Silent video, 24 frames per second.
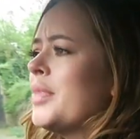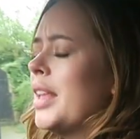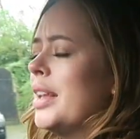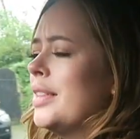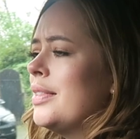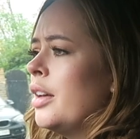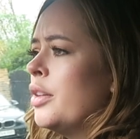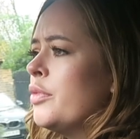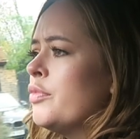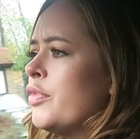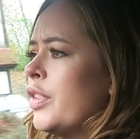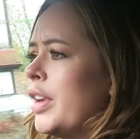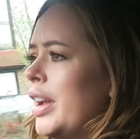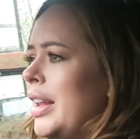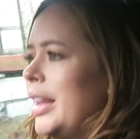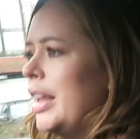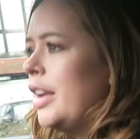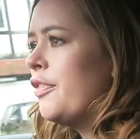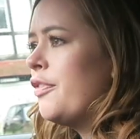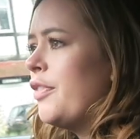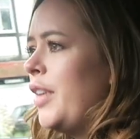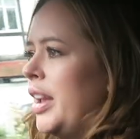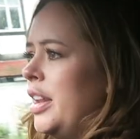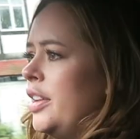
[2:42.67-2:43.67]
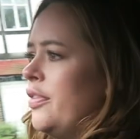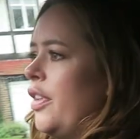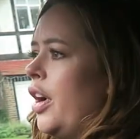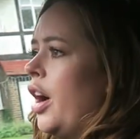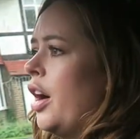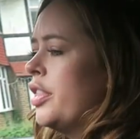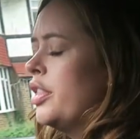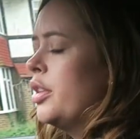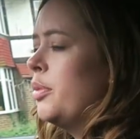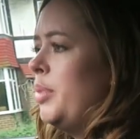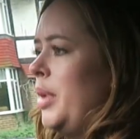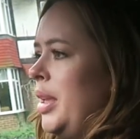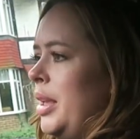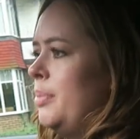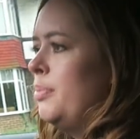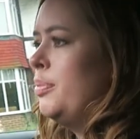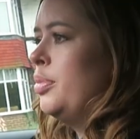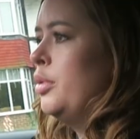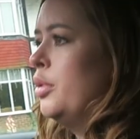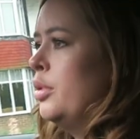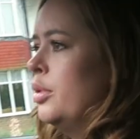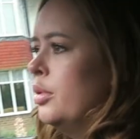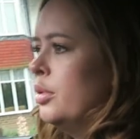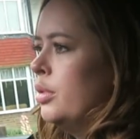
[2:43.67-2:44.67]
because I'm really afraid of other
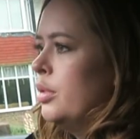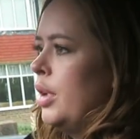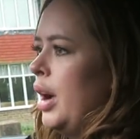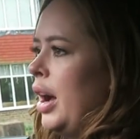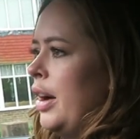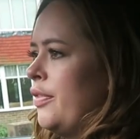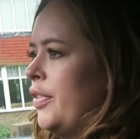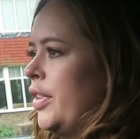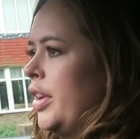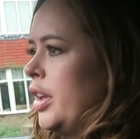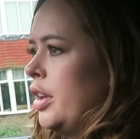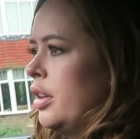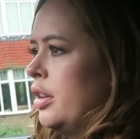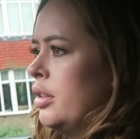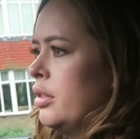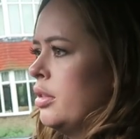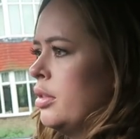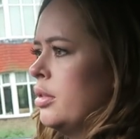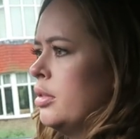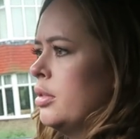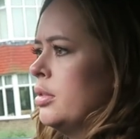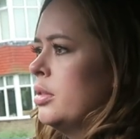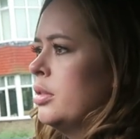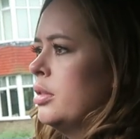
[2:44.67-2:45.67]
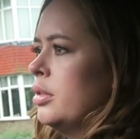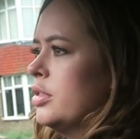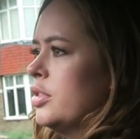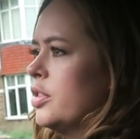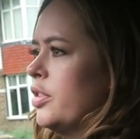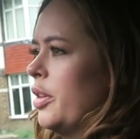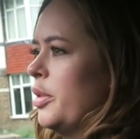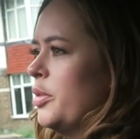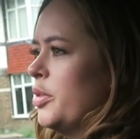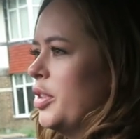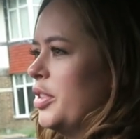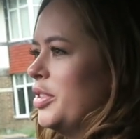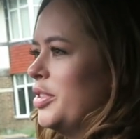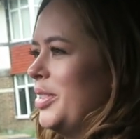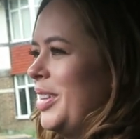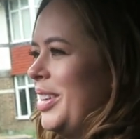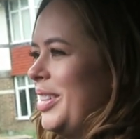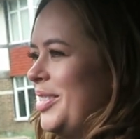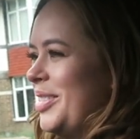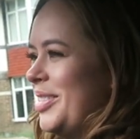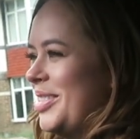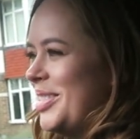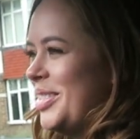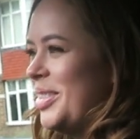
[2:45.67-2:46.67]
people having. Sorry, I'm trying to
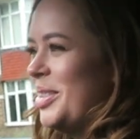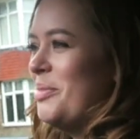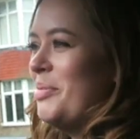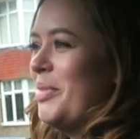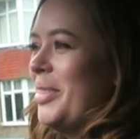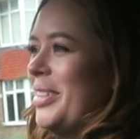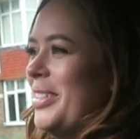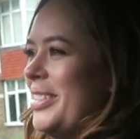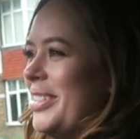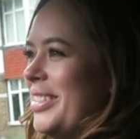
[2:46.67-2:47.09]
do a hill stop.